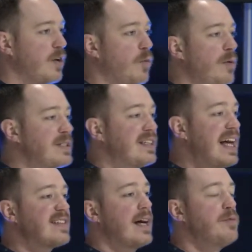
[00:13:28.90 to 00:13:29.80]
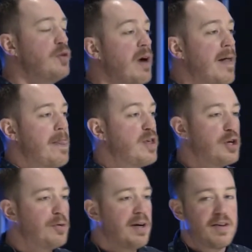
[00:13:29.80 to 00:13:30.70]
When was the last time
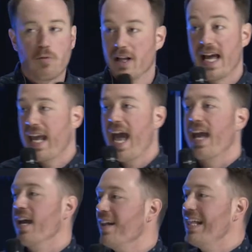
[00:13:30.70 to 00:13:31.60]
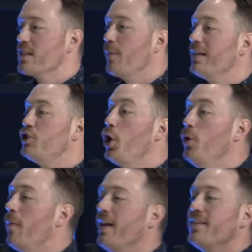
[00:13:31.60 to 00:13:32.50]
you were like, hey, that's my
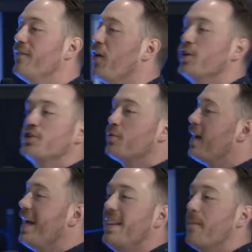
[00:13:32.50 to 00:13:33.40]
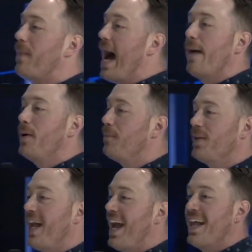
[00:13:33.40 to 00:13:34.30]
2-month-iversary in the Bible
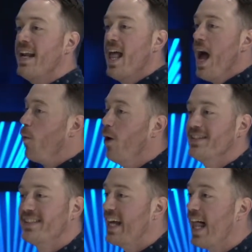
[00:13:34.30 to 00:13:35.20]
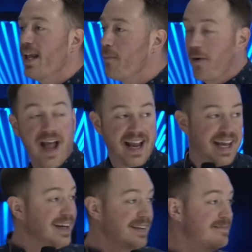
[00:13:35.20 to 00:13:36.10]
plan. We're
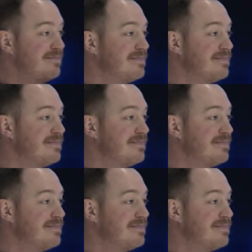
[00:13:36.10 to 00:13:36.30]
celebrating.